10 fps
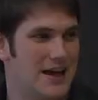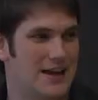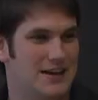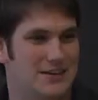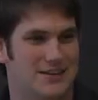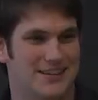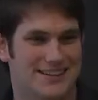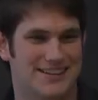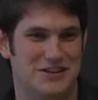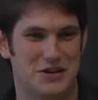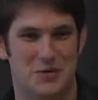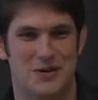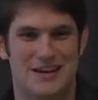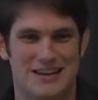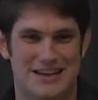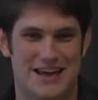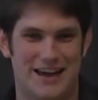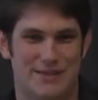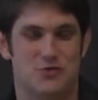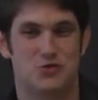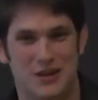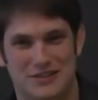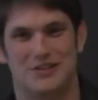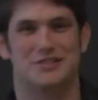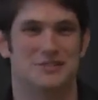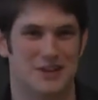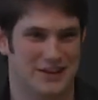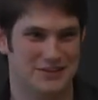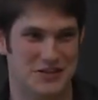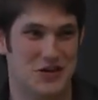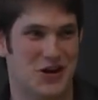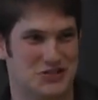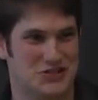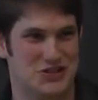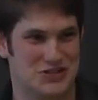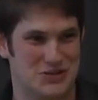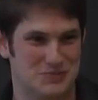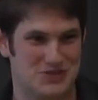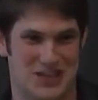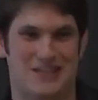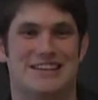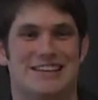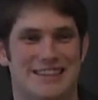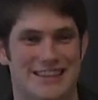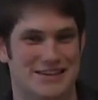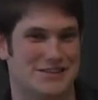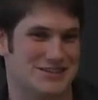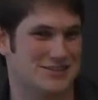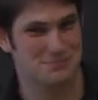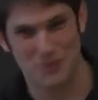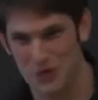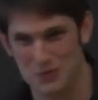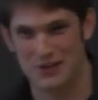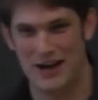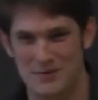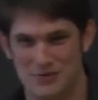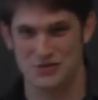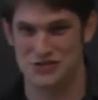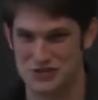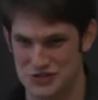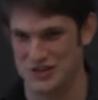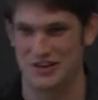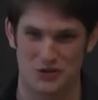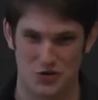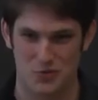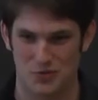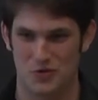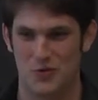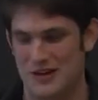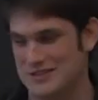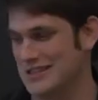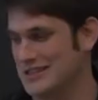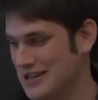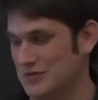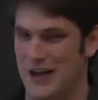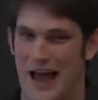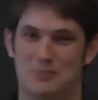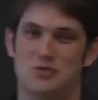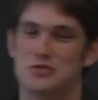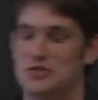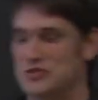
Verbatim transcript: And you know, if you're trying to DDoS a system, sending this multiple times versus just sending a normal request is going to absolutely